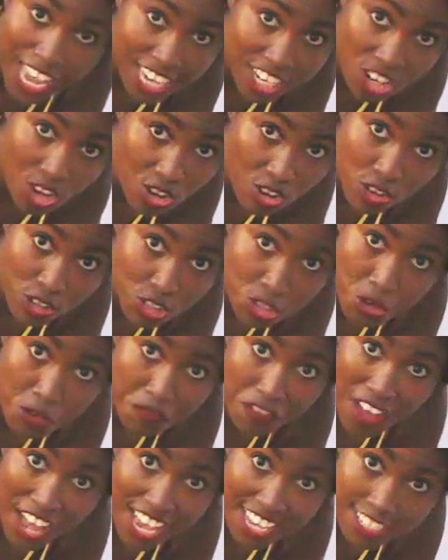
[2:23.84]
And don't go too
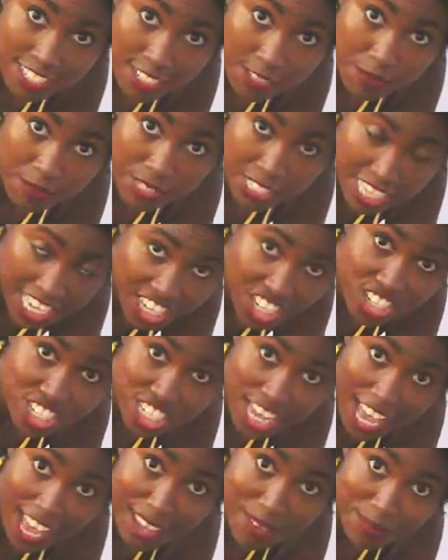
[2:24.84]
fast. Take your
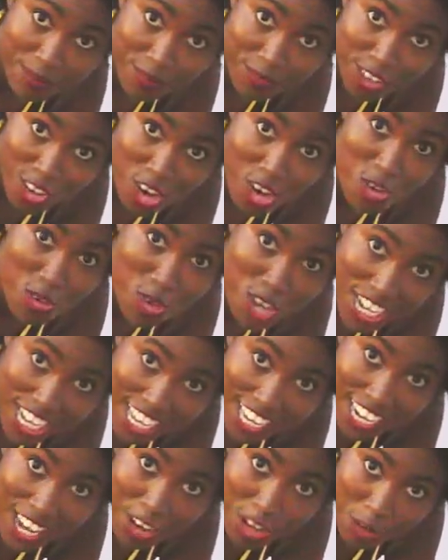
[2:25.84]
time.
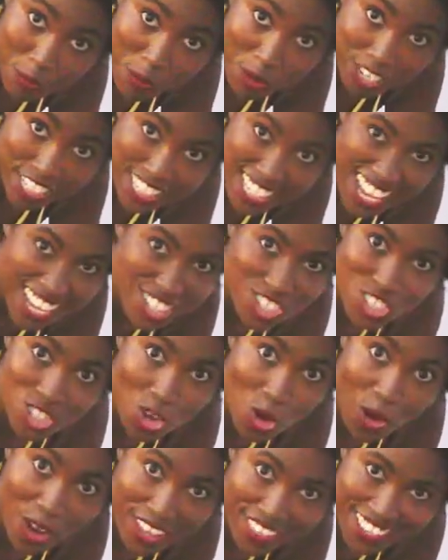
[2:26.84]
Really allow your body to
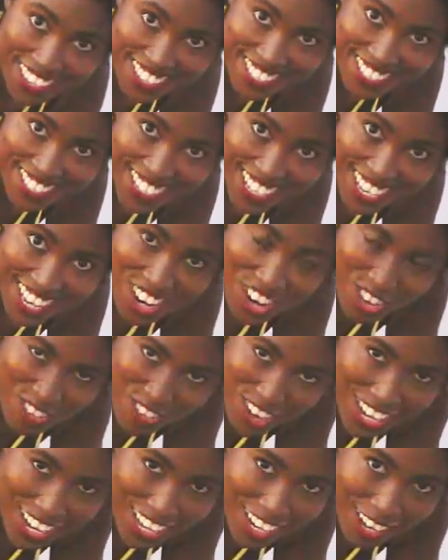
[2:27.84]
enjoy this.
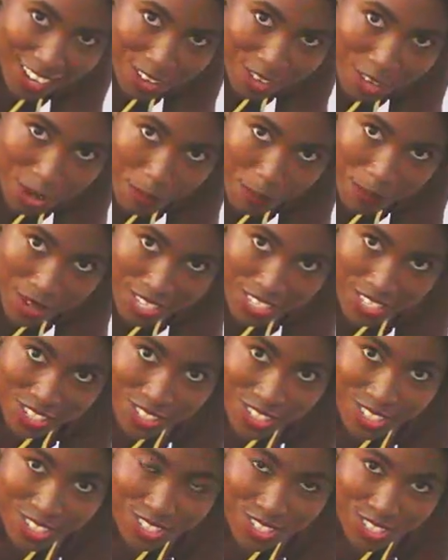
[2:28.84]
Really allow your
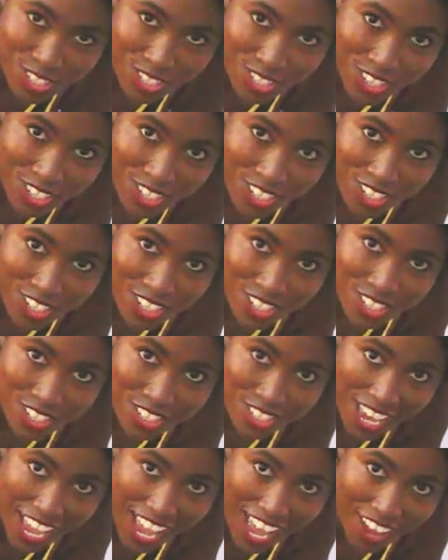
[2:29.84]
muscles
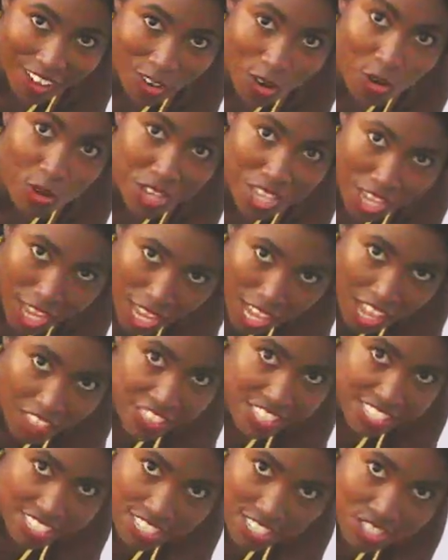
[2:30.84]
to go, yeah,
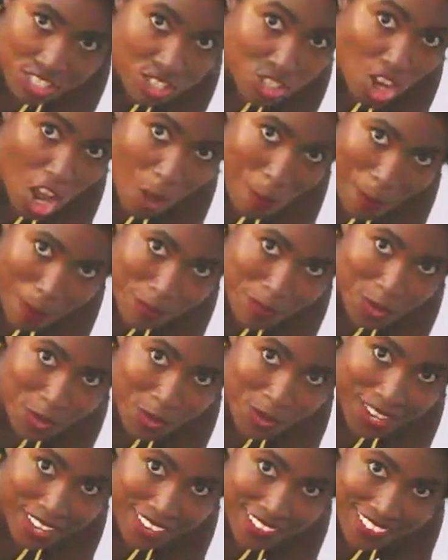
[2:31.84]
this is the job I'm
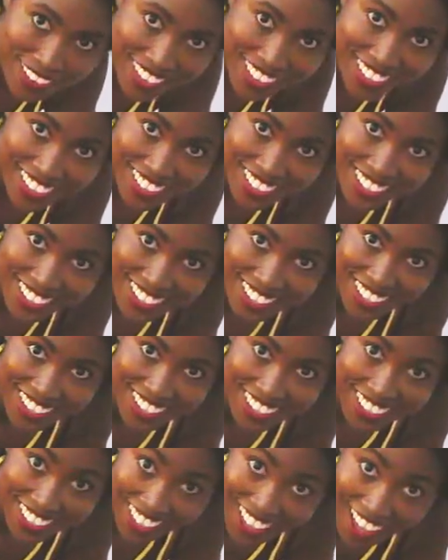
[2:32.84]
doing.
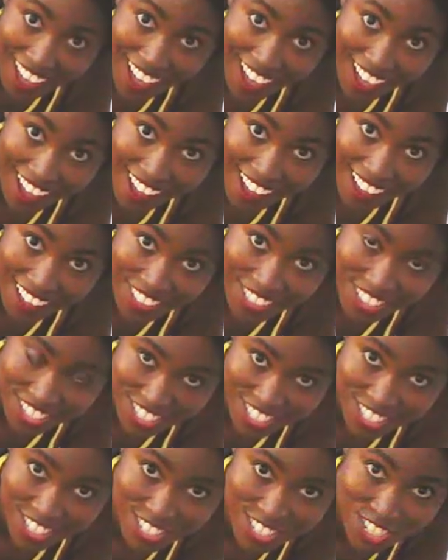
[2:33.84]
Yeah,
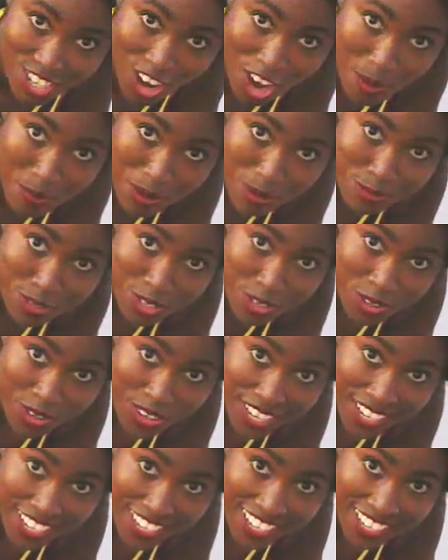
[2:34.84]
this is the job I'm
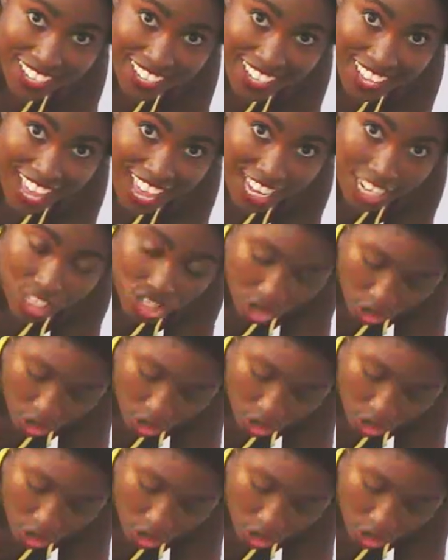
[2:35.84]
doing. And